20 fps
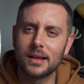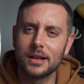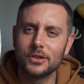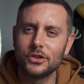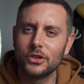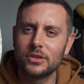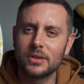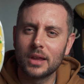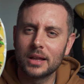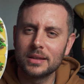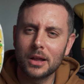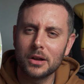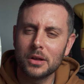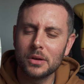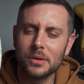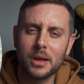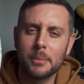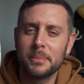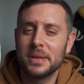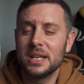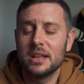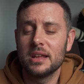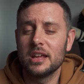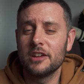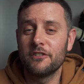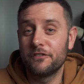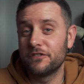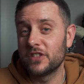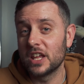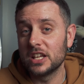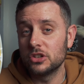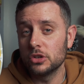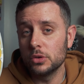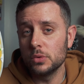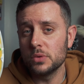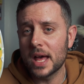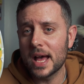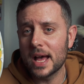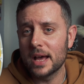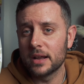I don't know. I mean, if they
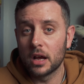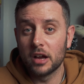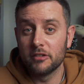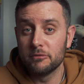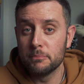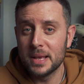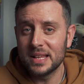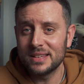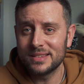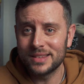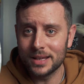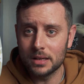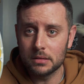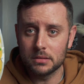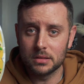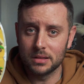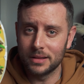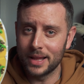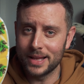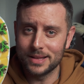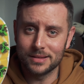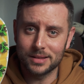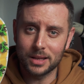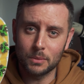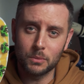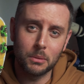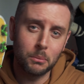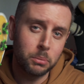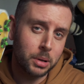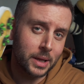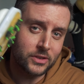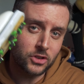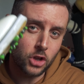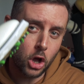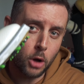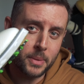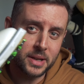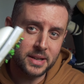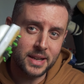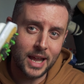do that and I've missed it, then someone please
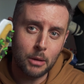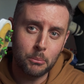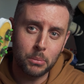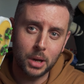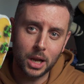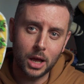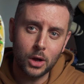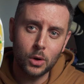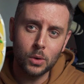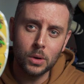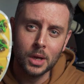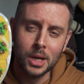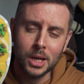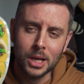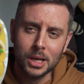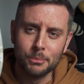comment down below.